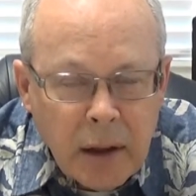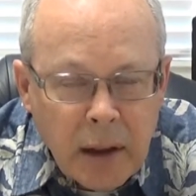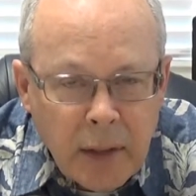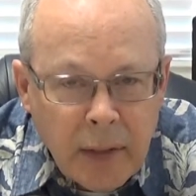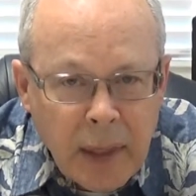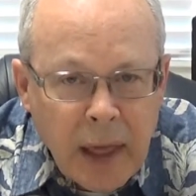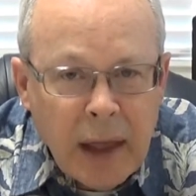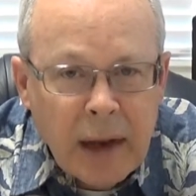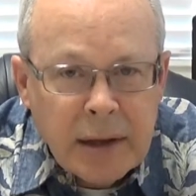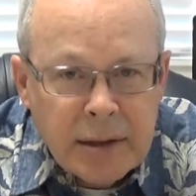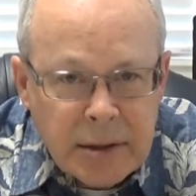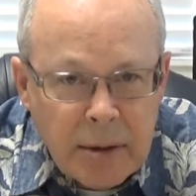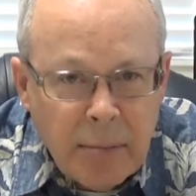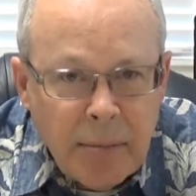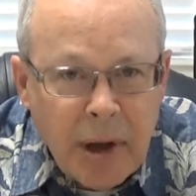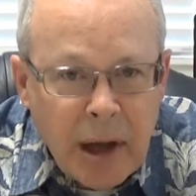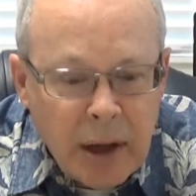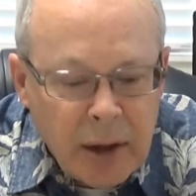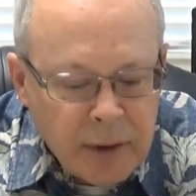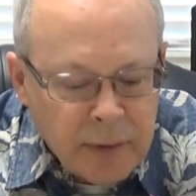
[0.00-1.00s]
That is a
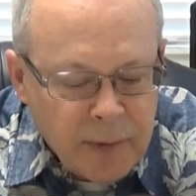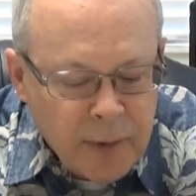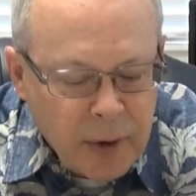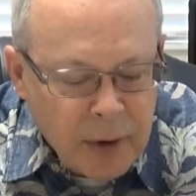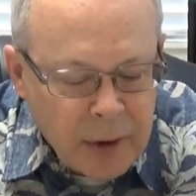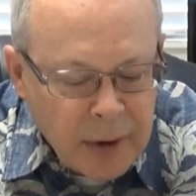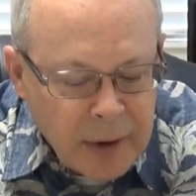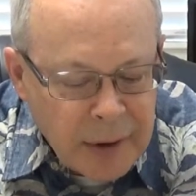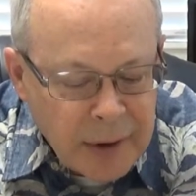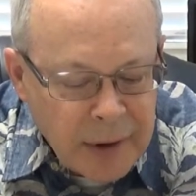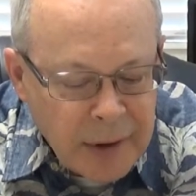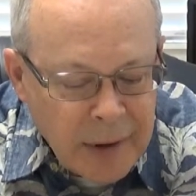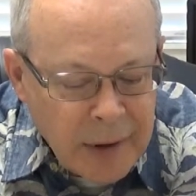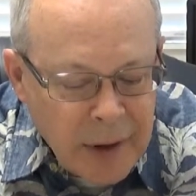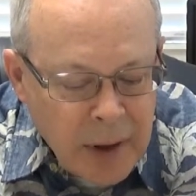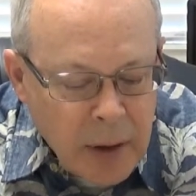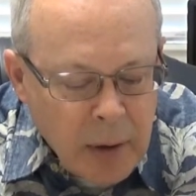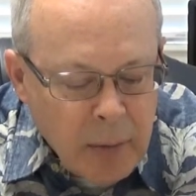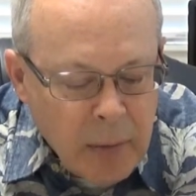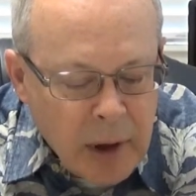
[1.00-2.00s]
mouthful,
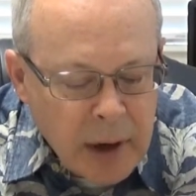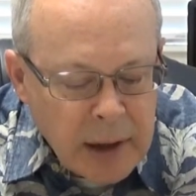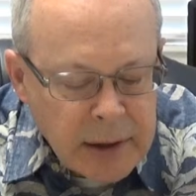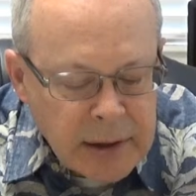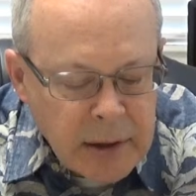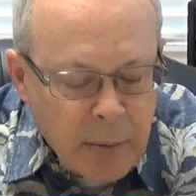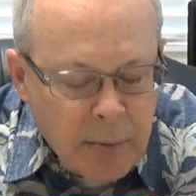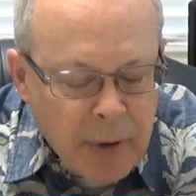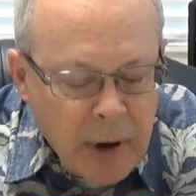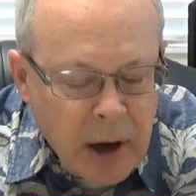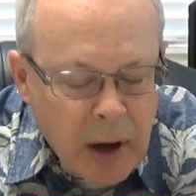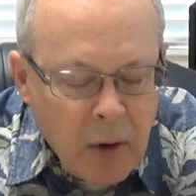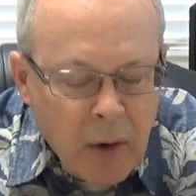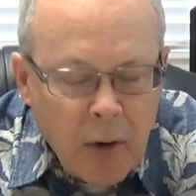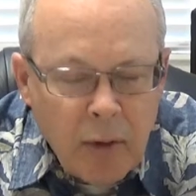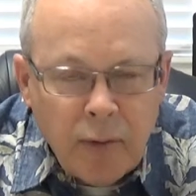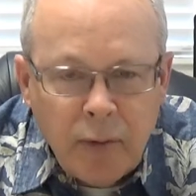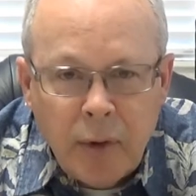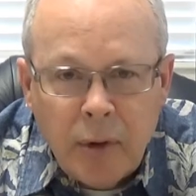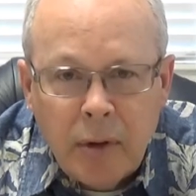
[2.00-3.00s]
but it's a
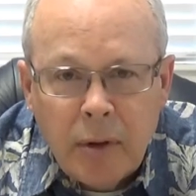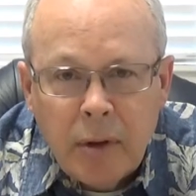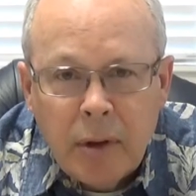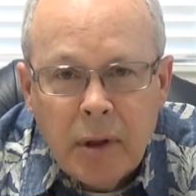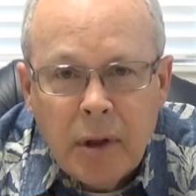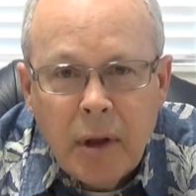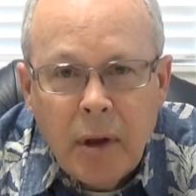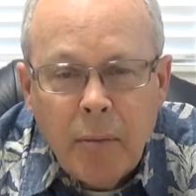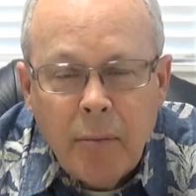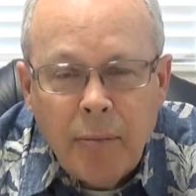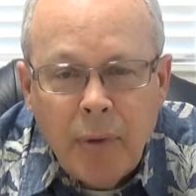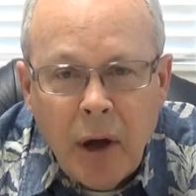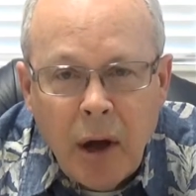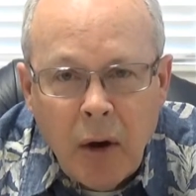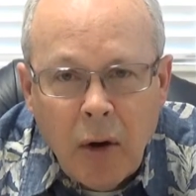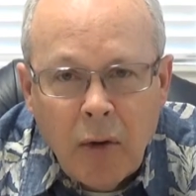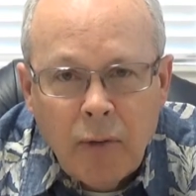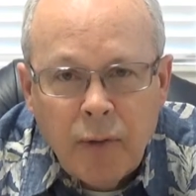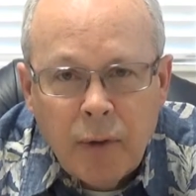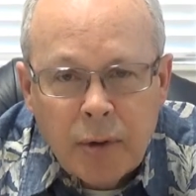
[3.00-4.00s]
powerful,
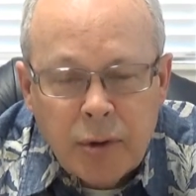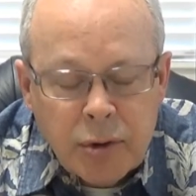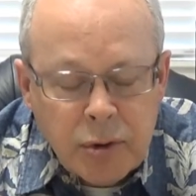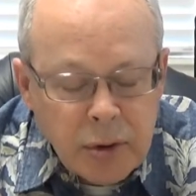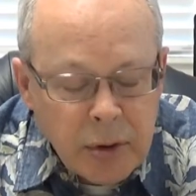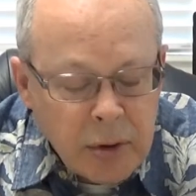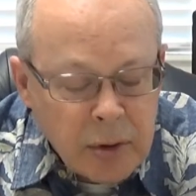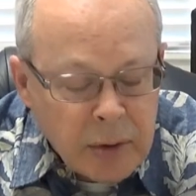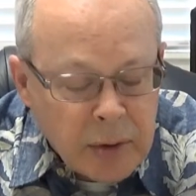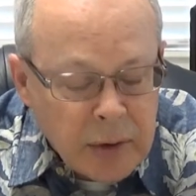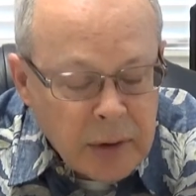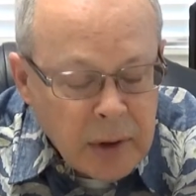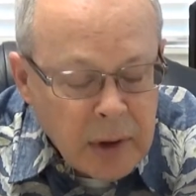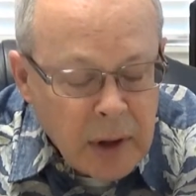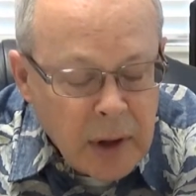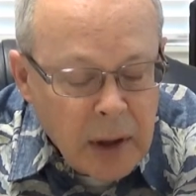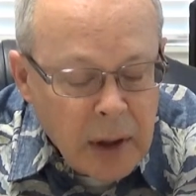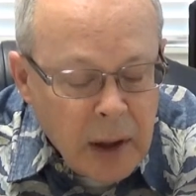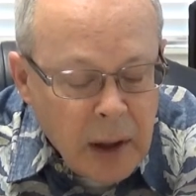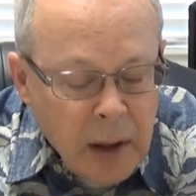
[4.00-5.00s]
powerful truth
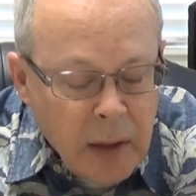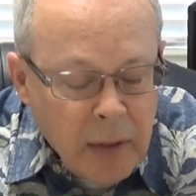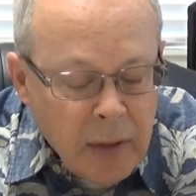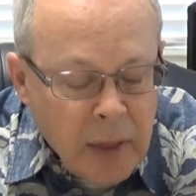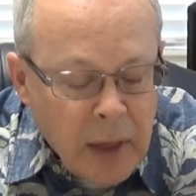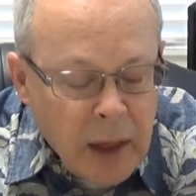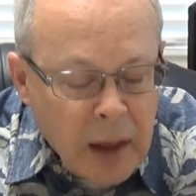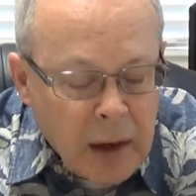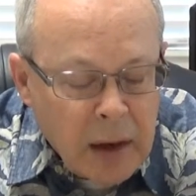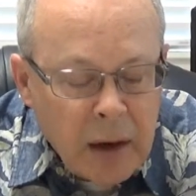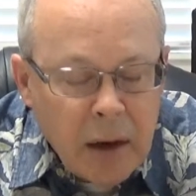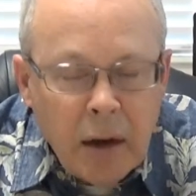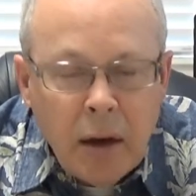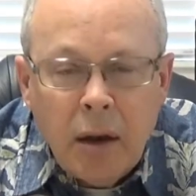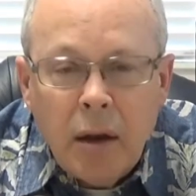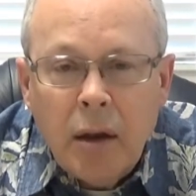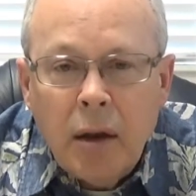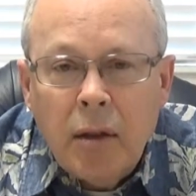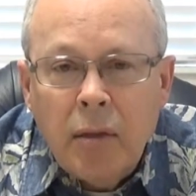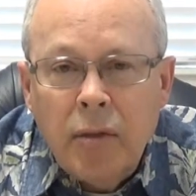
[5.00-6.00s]
that
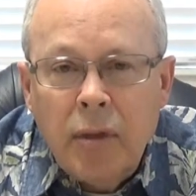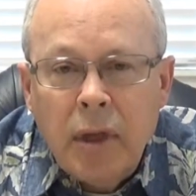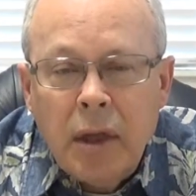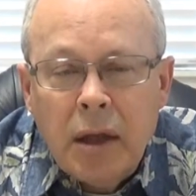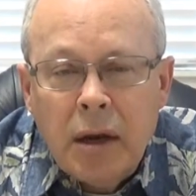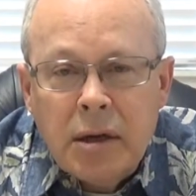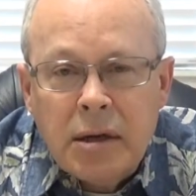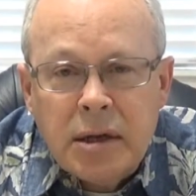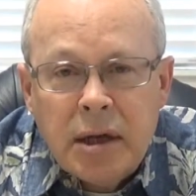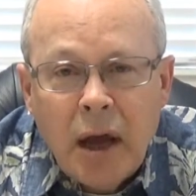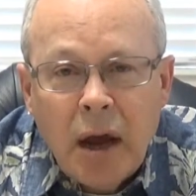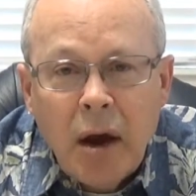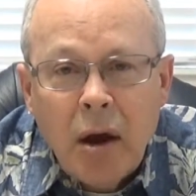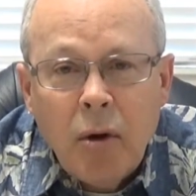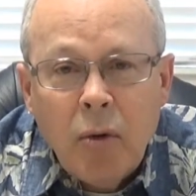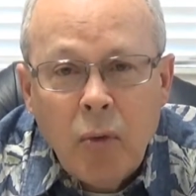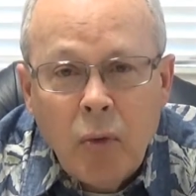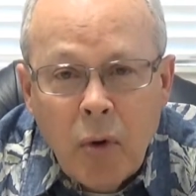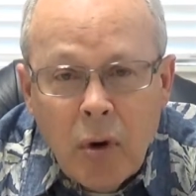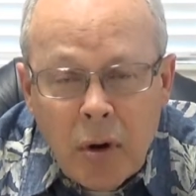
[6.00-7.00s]
the
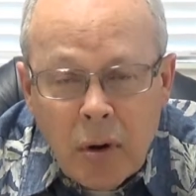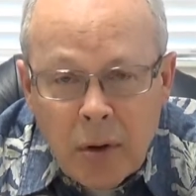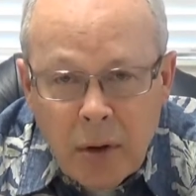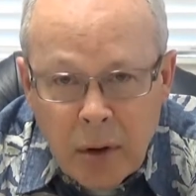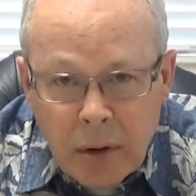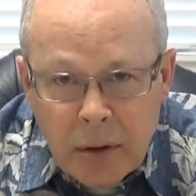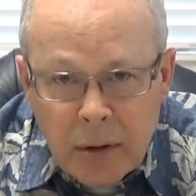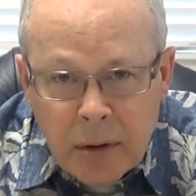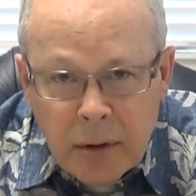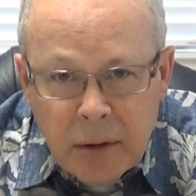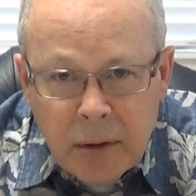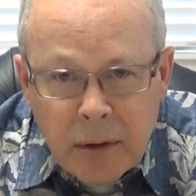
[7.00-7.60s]
entire world